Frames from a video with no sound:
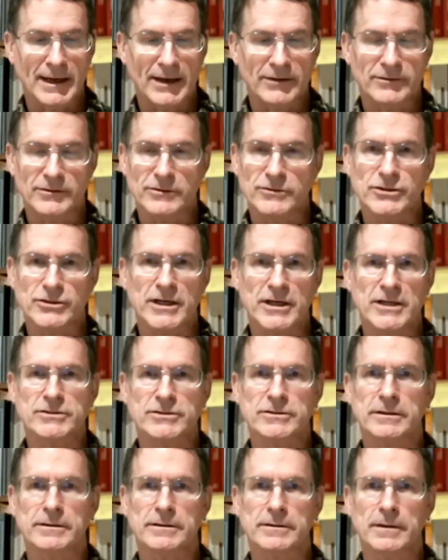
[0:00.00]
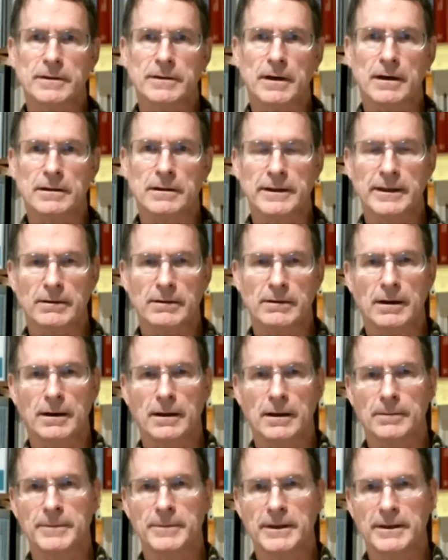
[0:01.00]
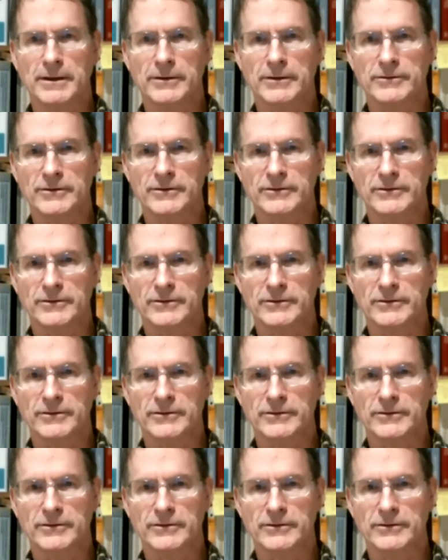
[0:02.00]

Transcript: hasn't changed it hardly at all because,